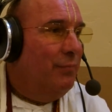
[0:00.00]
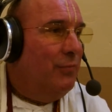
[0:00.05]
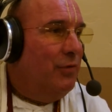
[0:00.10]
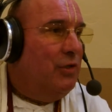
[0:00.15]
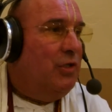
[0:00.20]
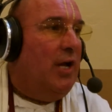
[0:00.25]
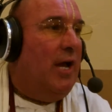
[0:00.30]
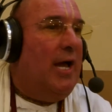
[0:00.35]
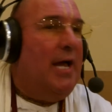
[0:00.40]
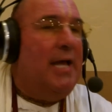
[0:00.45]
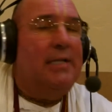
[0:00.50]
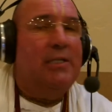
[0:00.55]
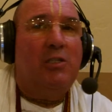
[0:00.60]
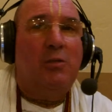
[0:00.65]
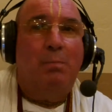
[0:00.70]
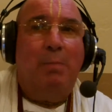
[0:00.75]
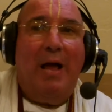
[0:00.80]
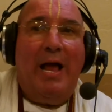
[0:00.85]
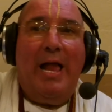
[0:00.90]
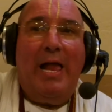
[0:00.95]

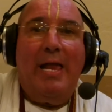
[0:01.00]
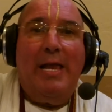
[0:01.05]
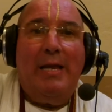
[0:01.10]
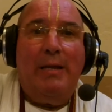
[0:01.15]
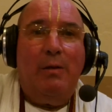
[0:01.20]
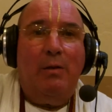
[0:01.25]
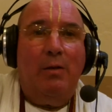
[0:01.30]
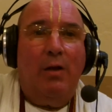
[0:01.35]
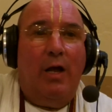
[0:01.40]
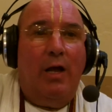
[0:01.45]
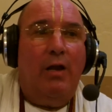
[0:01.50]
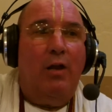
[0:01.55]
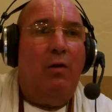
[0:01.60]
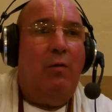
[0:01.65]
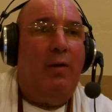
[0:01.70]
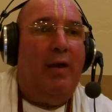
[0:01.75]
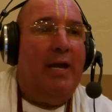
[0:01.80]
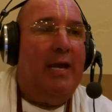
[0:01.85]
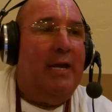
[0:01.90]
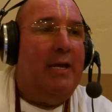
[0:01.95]
Just by
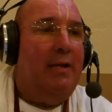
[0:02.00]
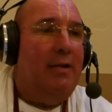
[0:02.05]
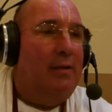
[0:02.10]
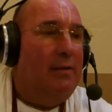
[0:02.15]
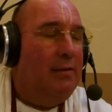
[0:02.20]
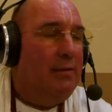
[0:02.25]
uttering